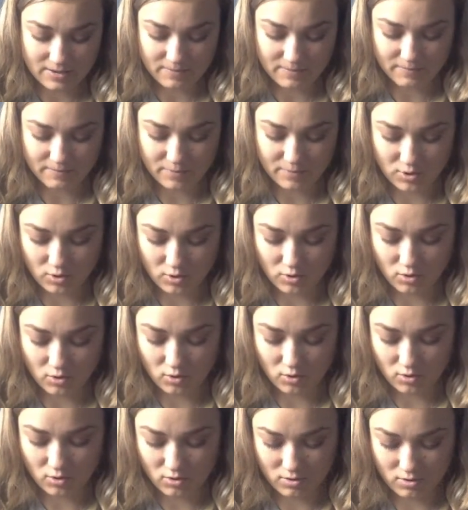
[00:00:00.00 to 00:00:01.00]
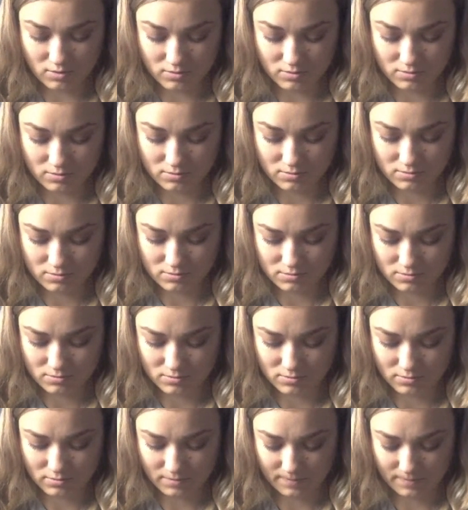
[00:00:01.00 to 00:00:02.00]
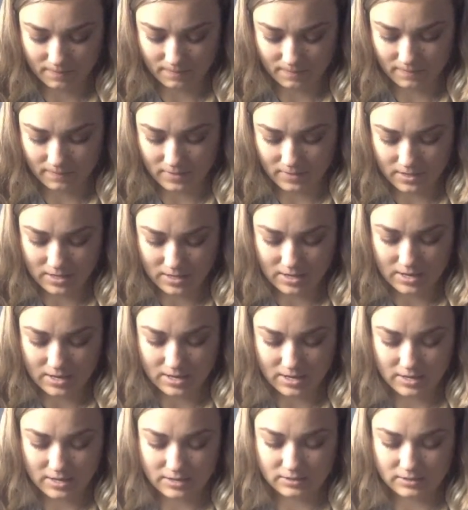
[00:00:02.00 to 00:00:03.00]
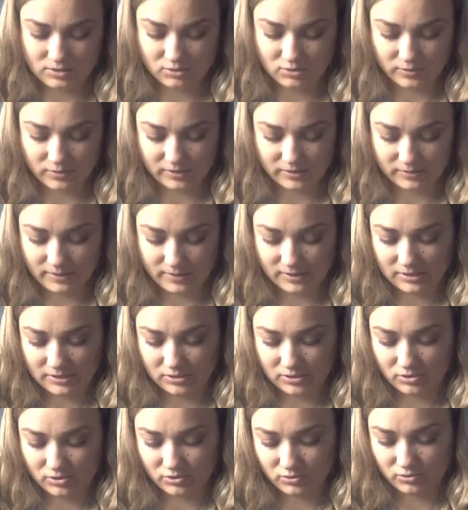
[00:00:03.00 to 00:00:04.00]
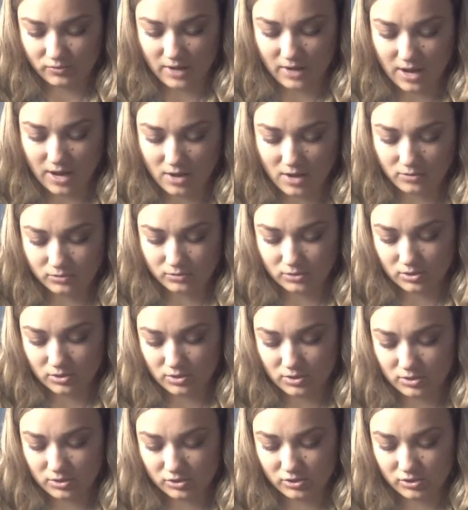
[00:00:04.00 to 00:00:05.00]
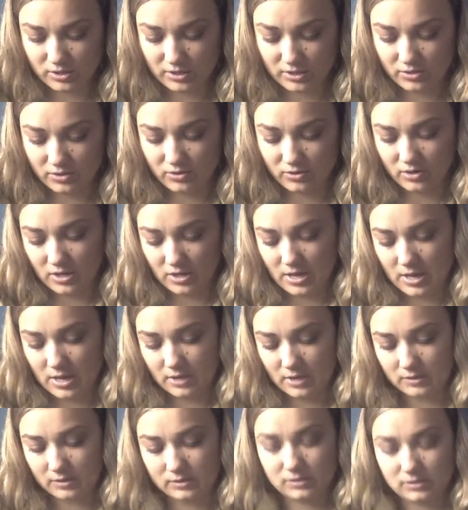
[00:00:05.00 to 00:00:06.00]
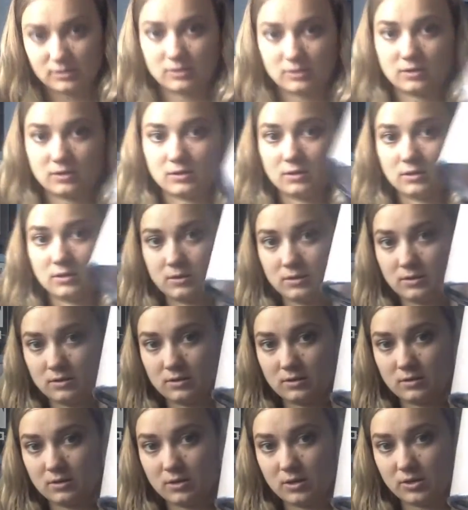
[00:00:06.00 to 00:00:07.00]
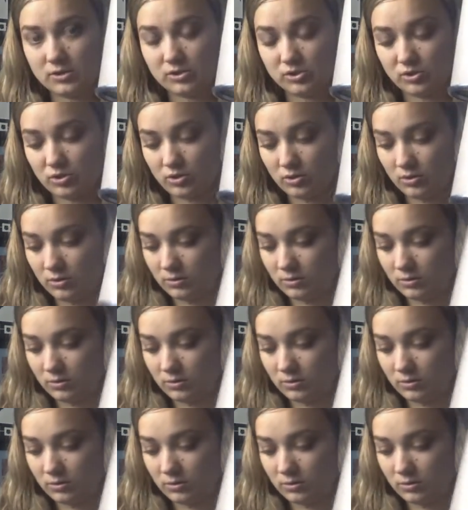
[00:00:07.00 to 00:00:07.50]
poke a hole, and twist my scissors around so that it creates a circle.